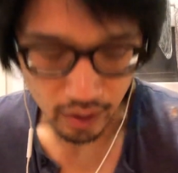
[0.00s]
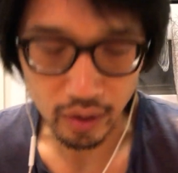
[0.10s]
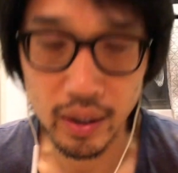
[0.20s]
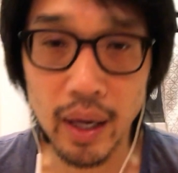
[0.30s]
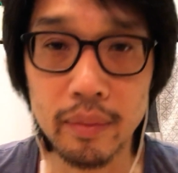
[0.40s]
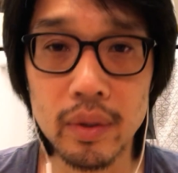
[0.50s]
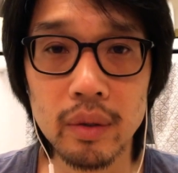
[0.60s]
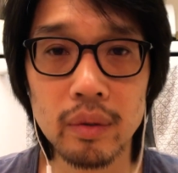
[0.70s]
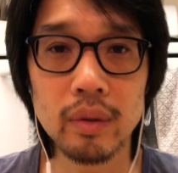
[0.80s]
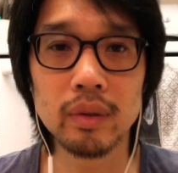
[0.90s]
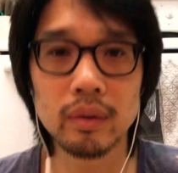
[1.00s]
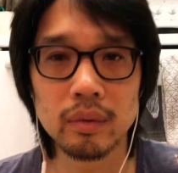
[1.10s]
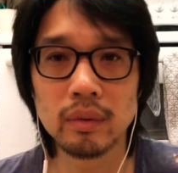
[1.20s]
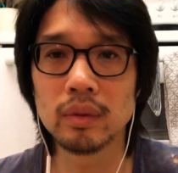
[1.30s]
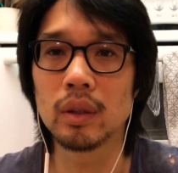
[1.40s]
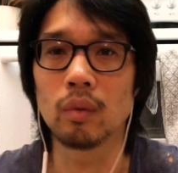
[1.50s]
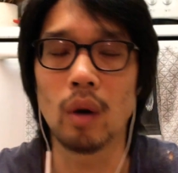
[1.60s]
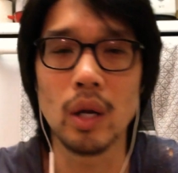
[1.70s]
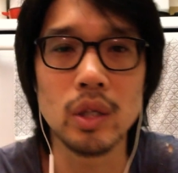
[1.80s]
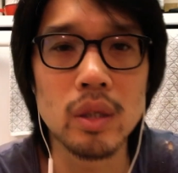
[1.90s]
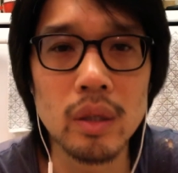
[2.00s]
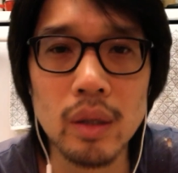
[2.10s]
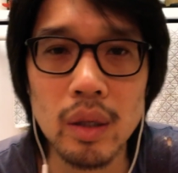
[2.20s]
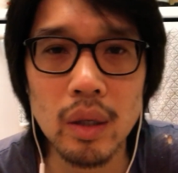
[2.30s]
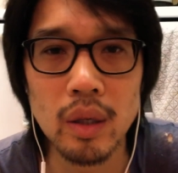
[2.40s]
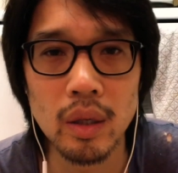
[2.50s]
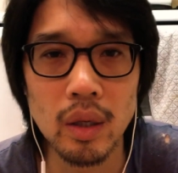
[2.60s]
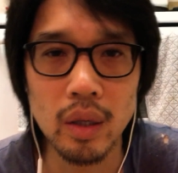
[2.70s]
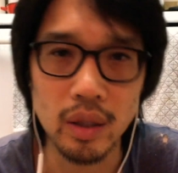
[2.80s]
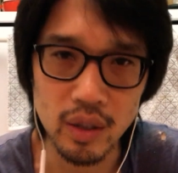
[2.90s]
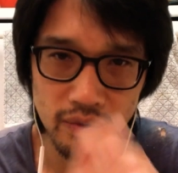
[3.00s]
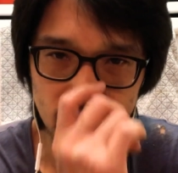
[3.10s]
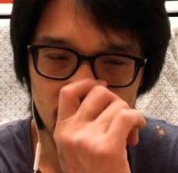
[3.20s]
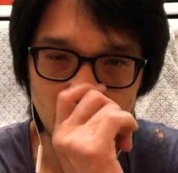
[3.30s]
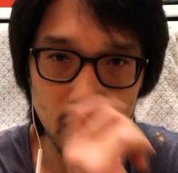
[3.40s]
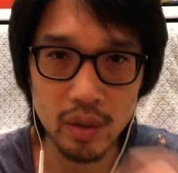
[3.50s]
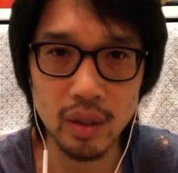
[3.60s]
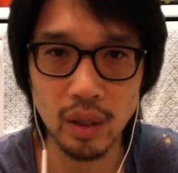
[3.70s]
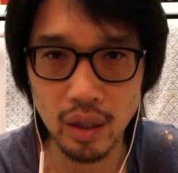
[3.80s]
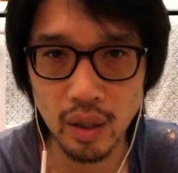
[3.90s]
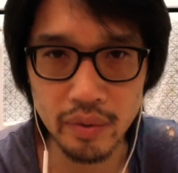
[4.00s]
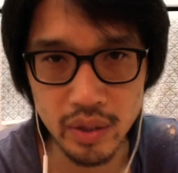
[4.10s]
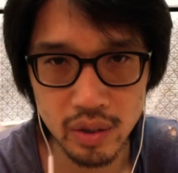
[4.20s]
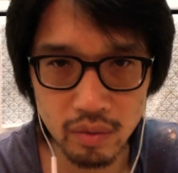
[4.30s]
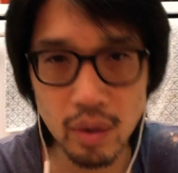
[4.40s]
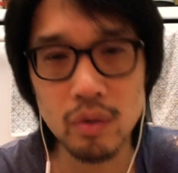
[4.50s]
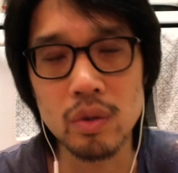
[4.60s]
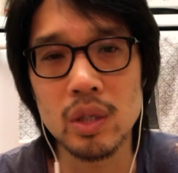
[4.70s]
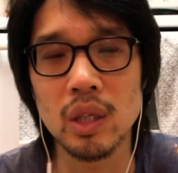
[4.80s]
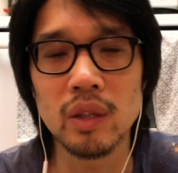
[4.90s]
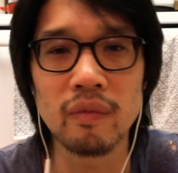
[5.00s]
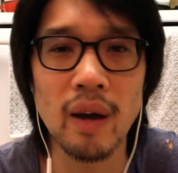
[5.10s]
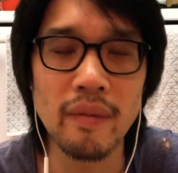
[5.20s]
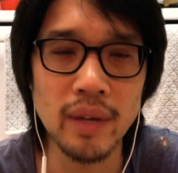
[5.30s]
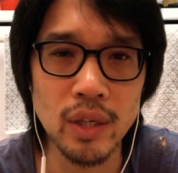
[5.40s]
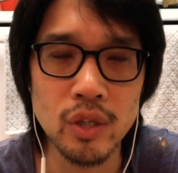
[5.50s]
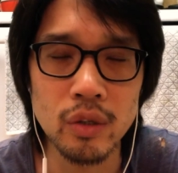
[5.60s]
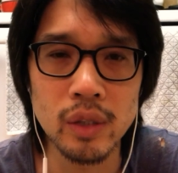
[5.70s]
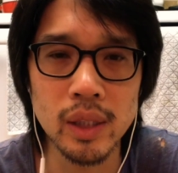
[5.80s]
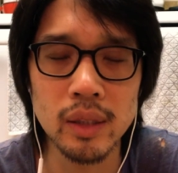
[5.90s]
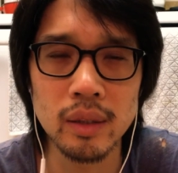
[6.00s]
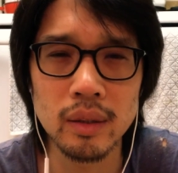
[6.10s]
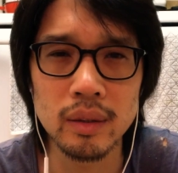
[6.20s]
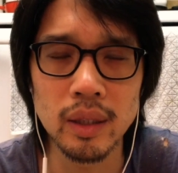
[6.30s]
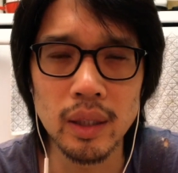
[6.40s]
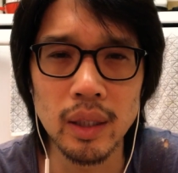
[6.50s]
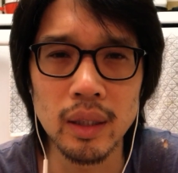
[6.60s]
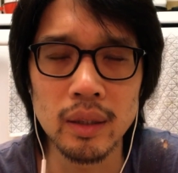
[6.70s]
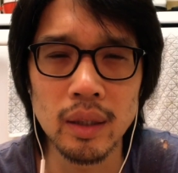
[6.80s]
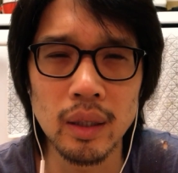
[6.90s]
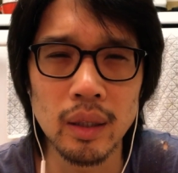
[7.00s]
your time to watch these videos on this 365-day journey, and